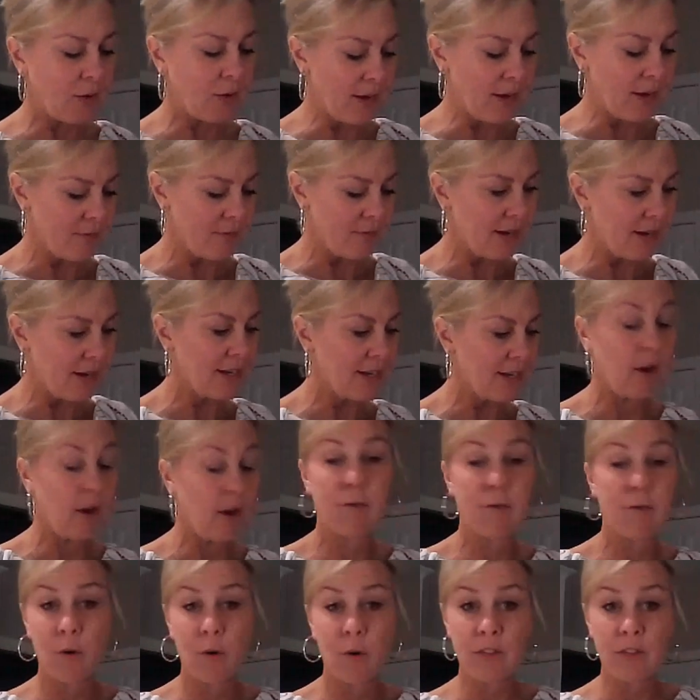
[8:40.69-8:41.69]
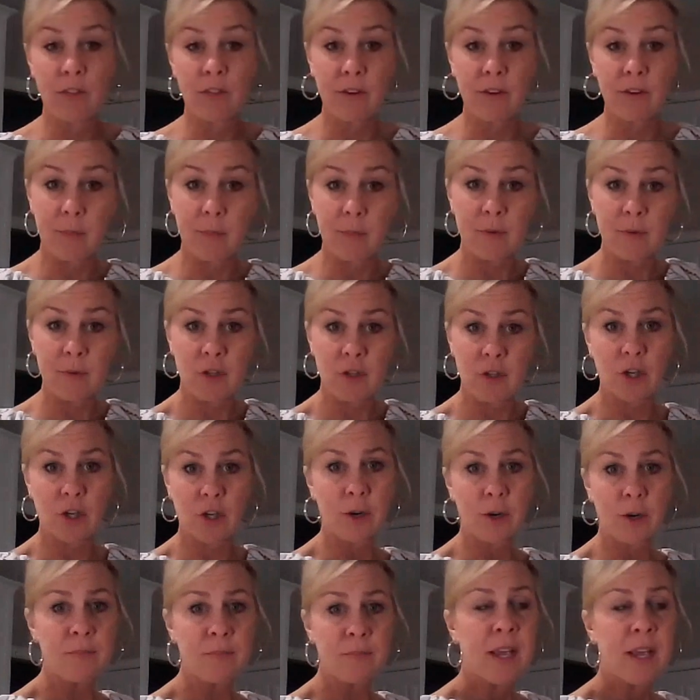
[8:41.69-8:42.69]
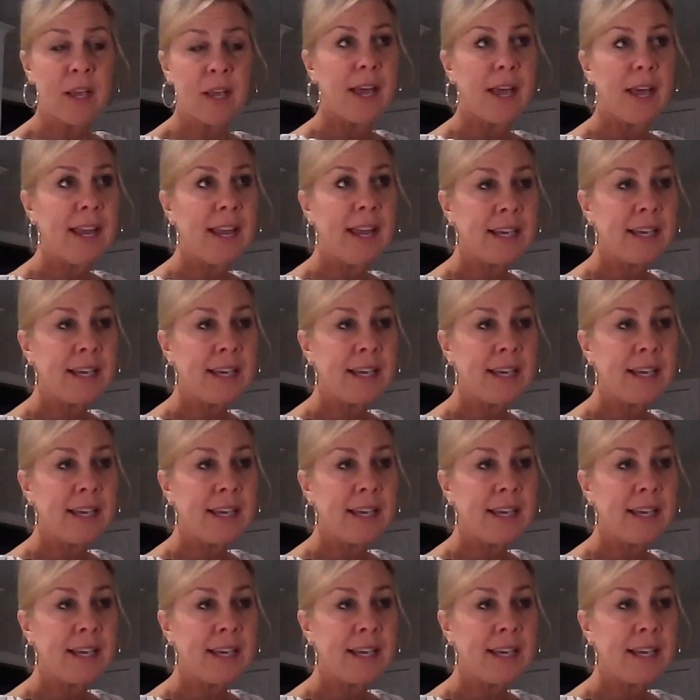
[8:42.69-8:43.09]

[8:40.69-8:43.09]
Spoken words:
Okay, I need 1/4 of a cup of sugar.